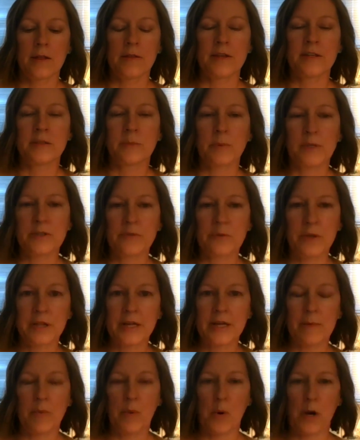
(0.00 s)
This one's
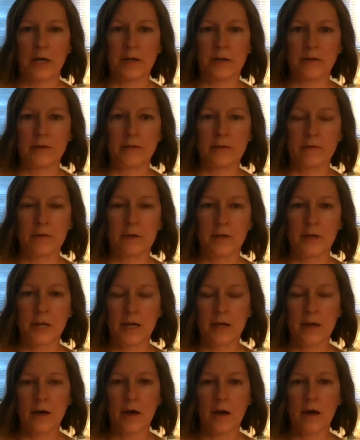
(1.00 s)
really important.
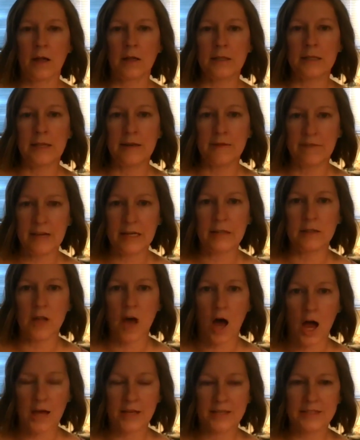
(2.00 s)
A living
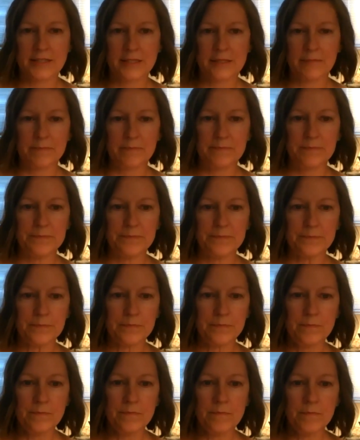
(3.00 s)
loss.
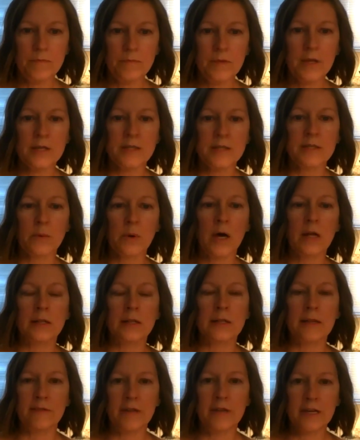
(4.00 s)
So
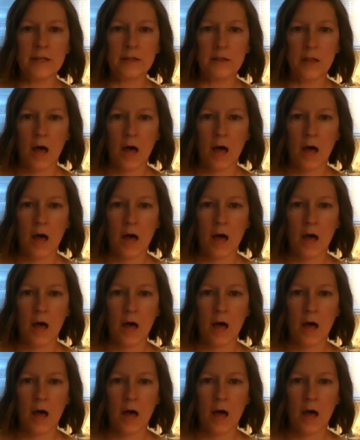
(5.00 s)
a living